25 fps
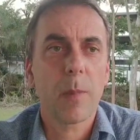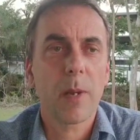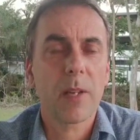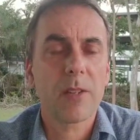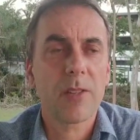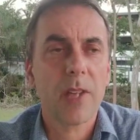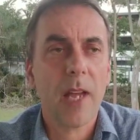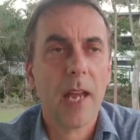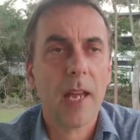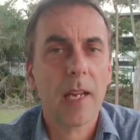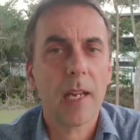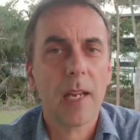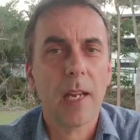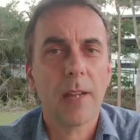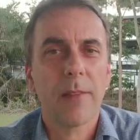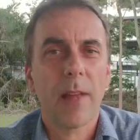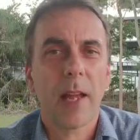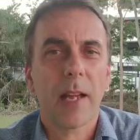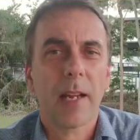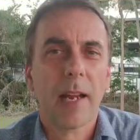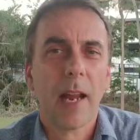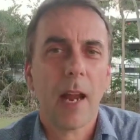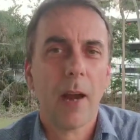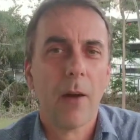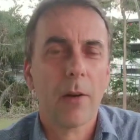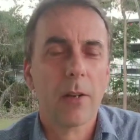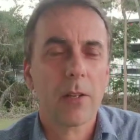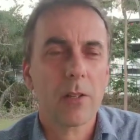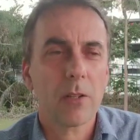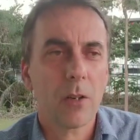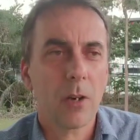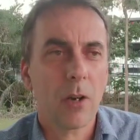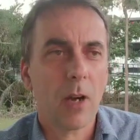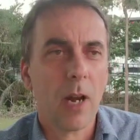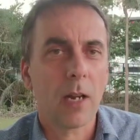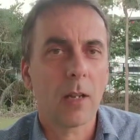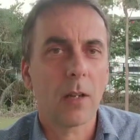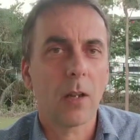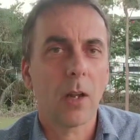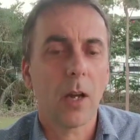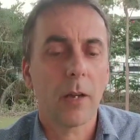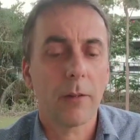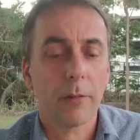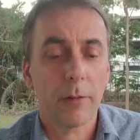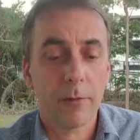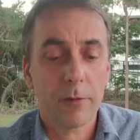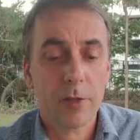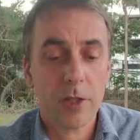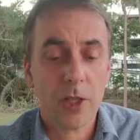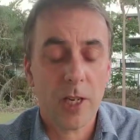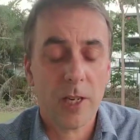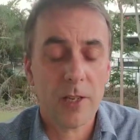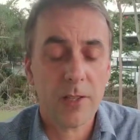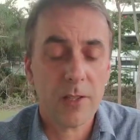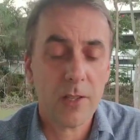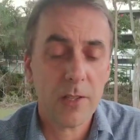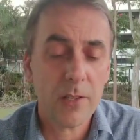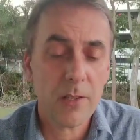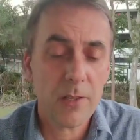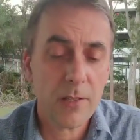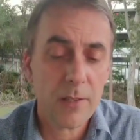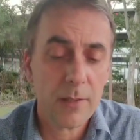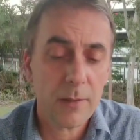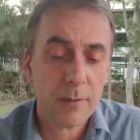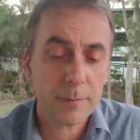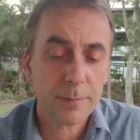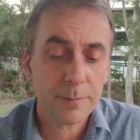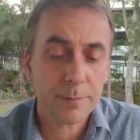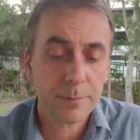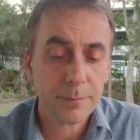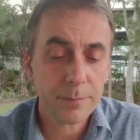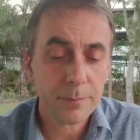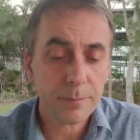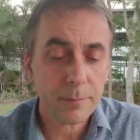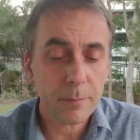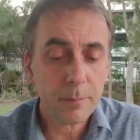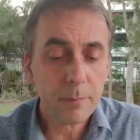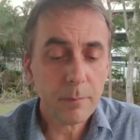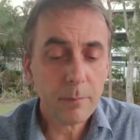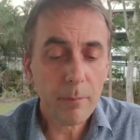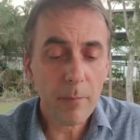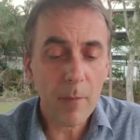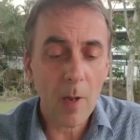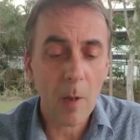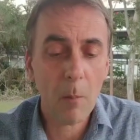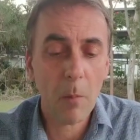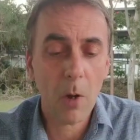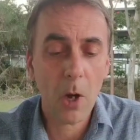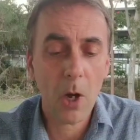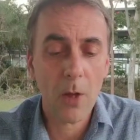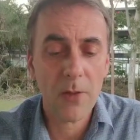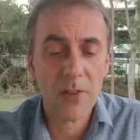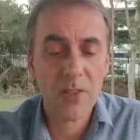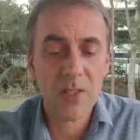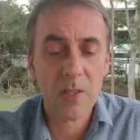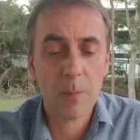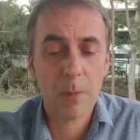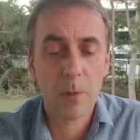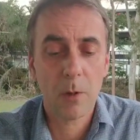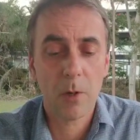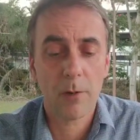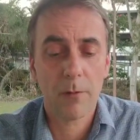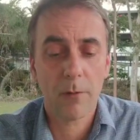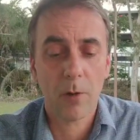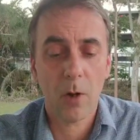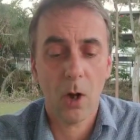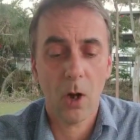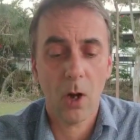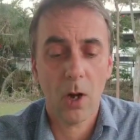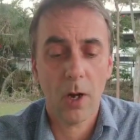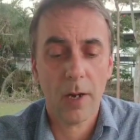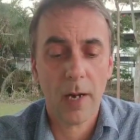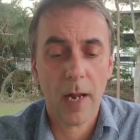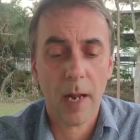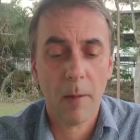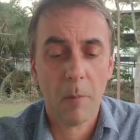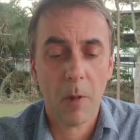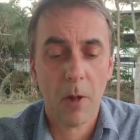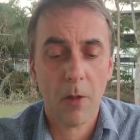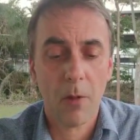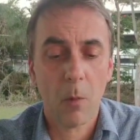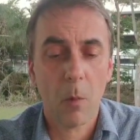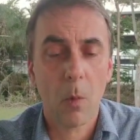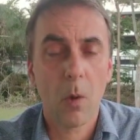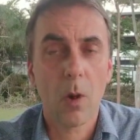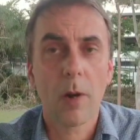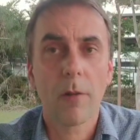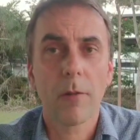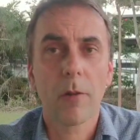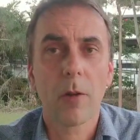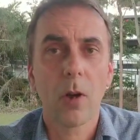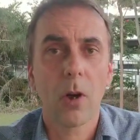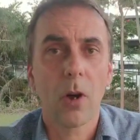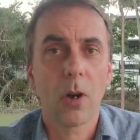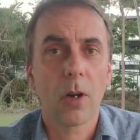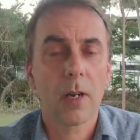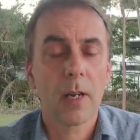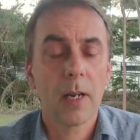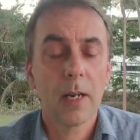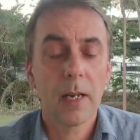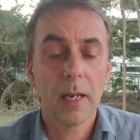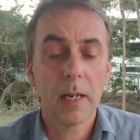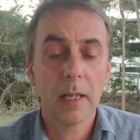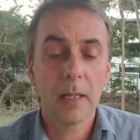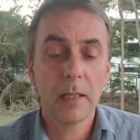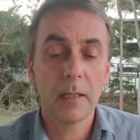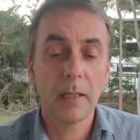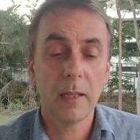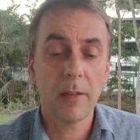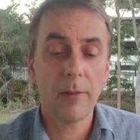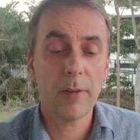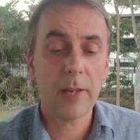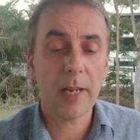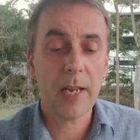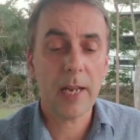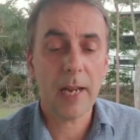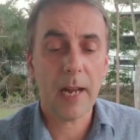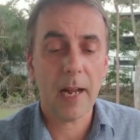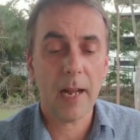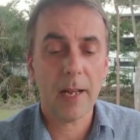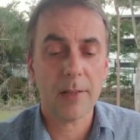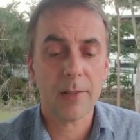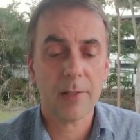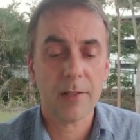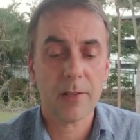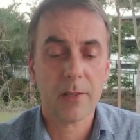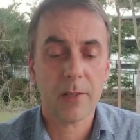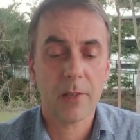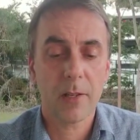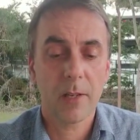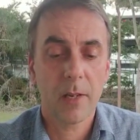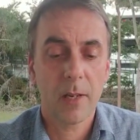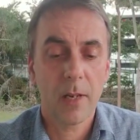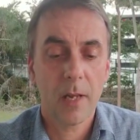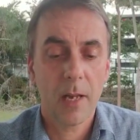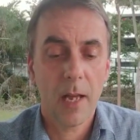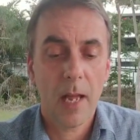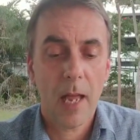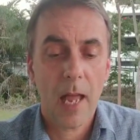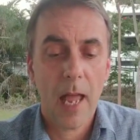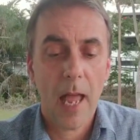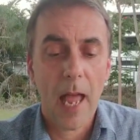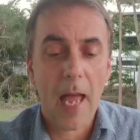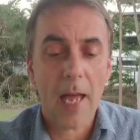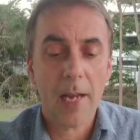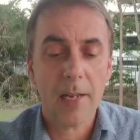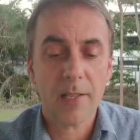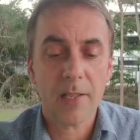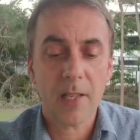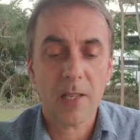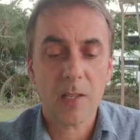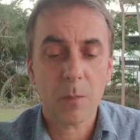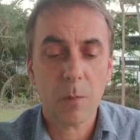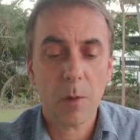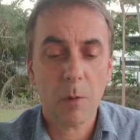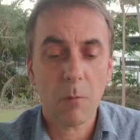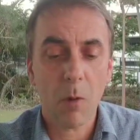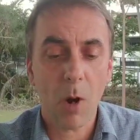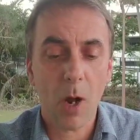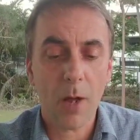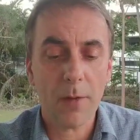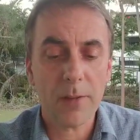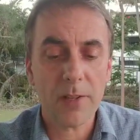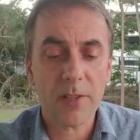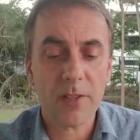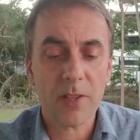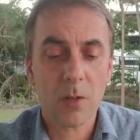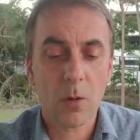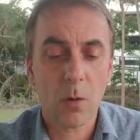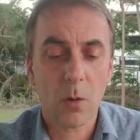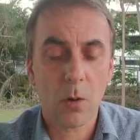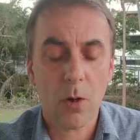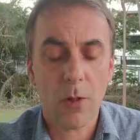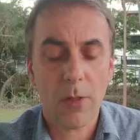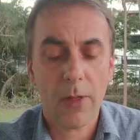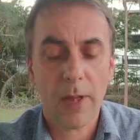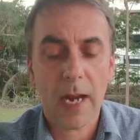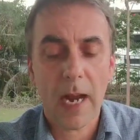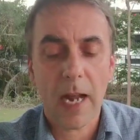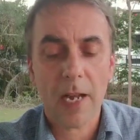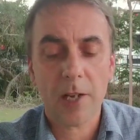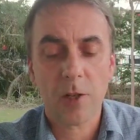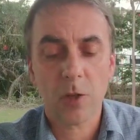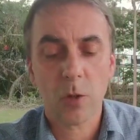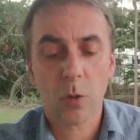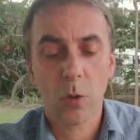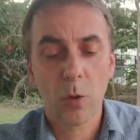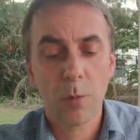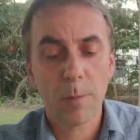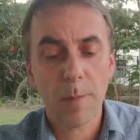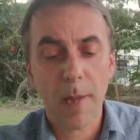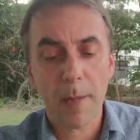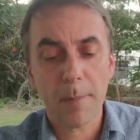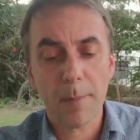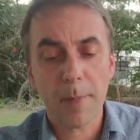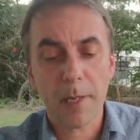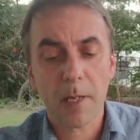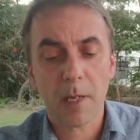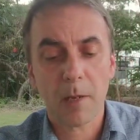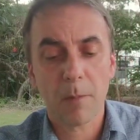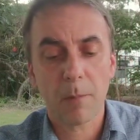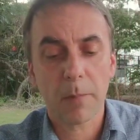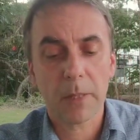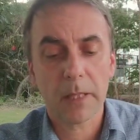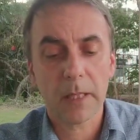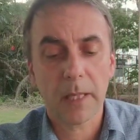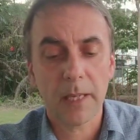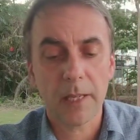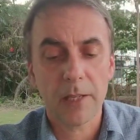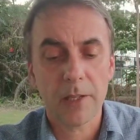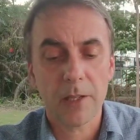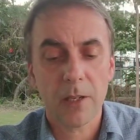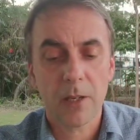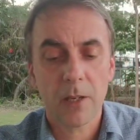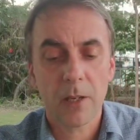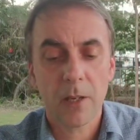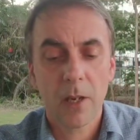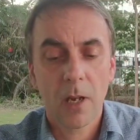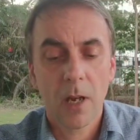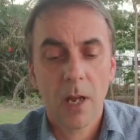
to partake in that character and life of Jesus by the Spirit of God and by the Word of God living in us. And he says, "We write this in order that our joy may be complete."